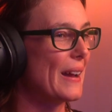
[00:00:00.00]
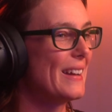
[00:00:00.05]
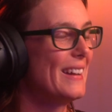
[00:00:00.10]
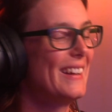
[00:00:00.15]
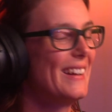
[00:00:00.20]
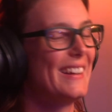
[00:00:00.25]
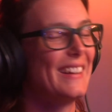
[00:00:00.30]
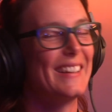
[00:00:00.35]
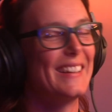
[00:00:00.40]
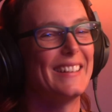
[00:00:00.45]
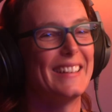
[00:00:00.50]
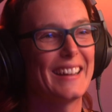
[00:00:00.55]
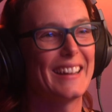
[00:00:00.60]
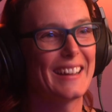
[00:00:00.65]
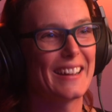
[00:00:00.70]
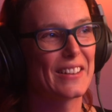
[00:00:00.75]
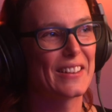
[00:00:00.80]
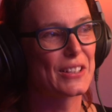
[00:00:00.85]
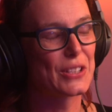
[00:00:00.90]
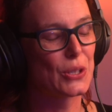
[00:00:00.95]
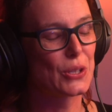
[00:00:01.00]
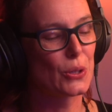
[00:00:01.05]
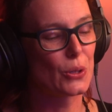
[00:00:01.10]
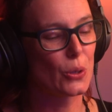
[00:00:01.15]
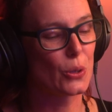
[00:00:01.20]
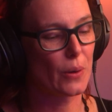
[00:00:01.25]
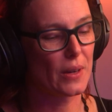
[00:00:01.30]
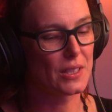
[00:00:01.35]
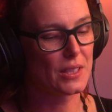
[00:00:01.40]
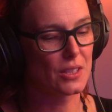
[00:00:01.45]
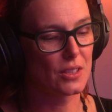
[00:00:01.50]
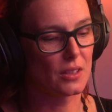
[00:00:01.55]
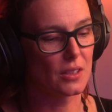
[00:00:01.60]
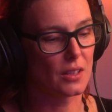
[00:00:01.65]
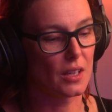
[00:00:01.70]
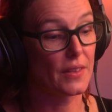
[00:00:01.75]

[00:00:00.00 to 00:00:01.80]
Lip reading: Yeah, that's a good question.